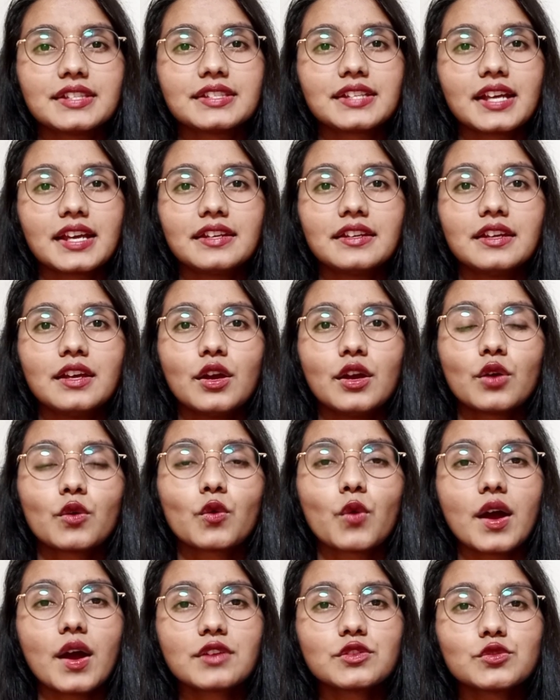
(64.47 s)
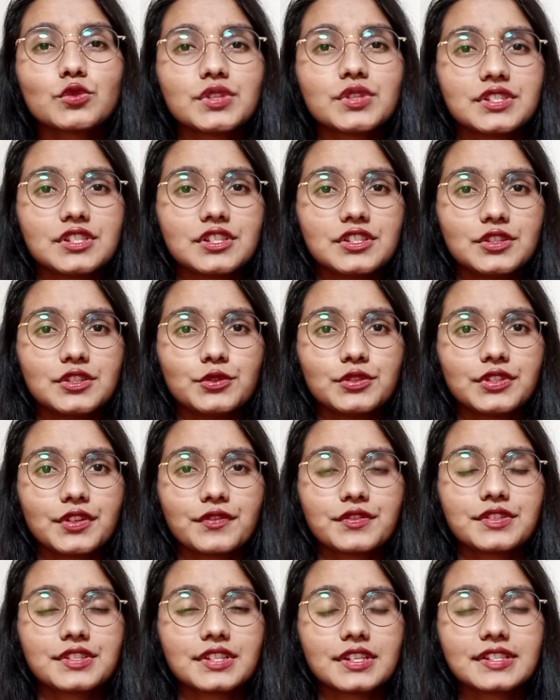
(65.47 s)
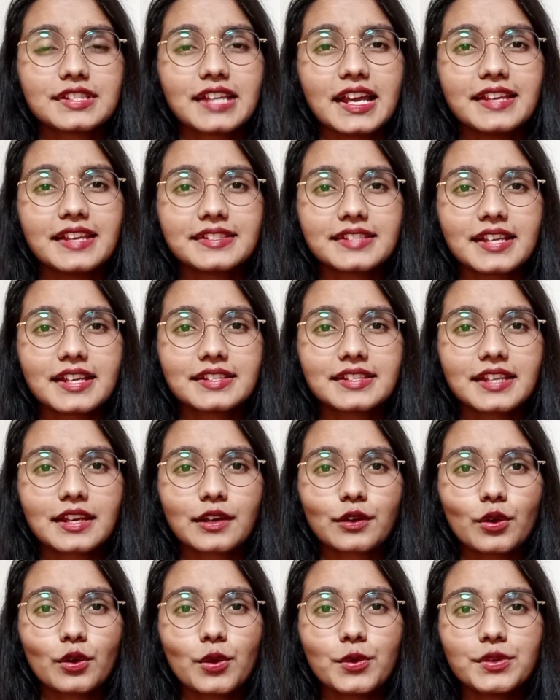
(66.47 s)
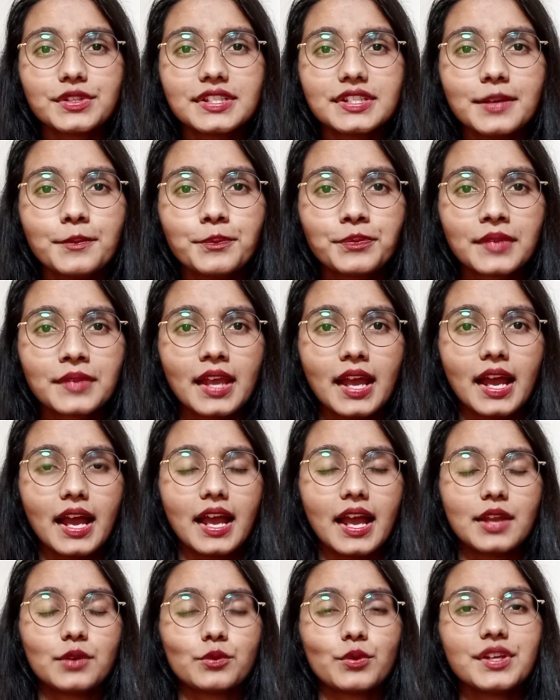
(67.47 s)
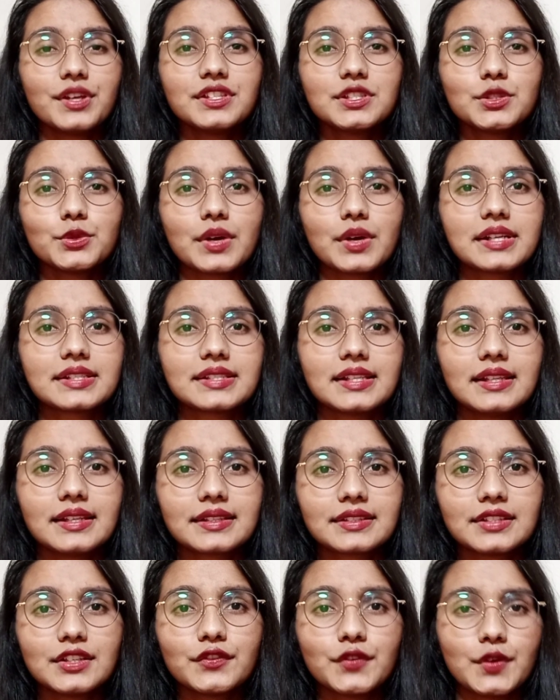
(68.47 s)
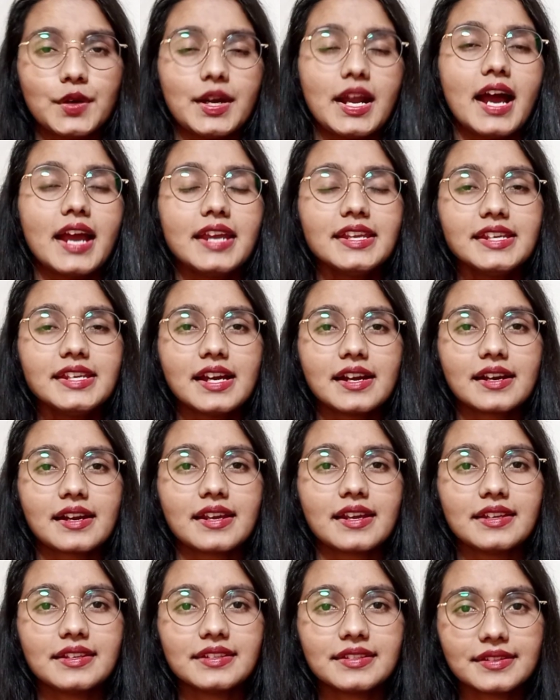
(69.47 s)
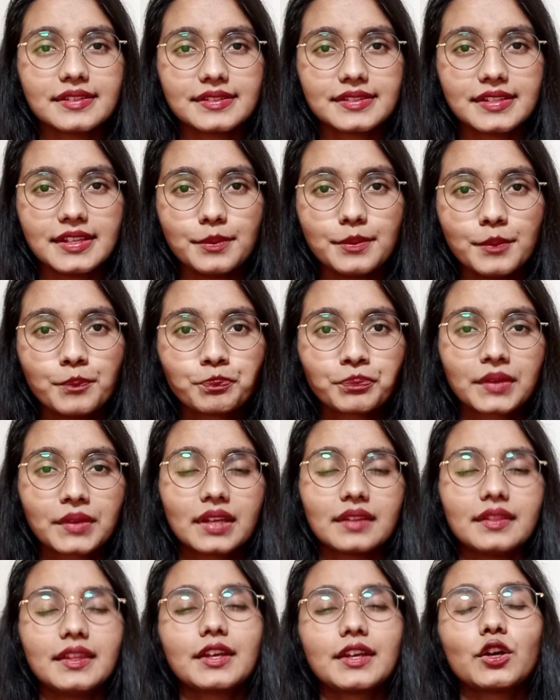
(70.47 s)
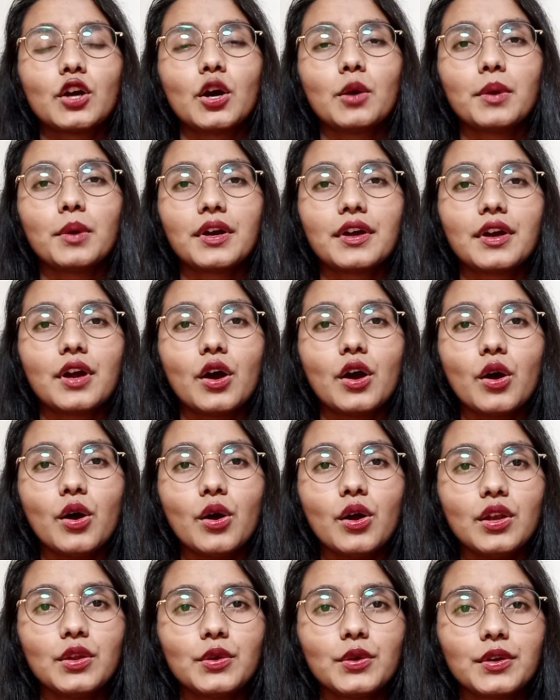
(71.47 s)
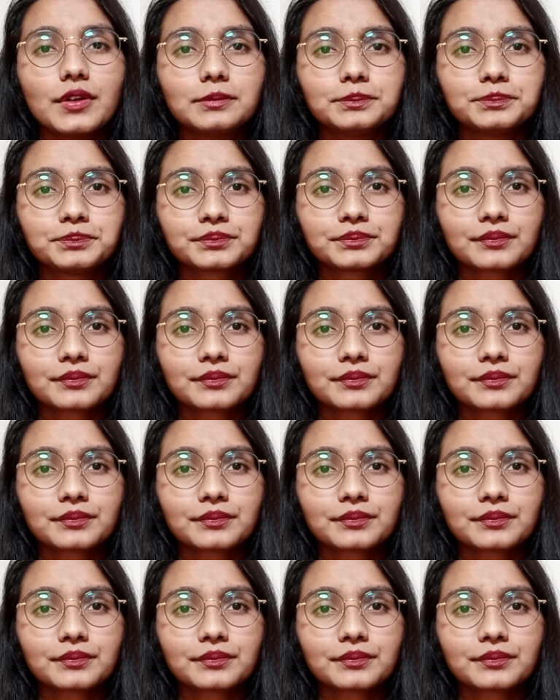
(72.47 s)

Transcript: inside Kwangju Institute of Science and Technology. And once you are selected for IERI internship, they cover all your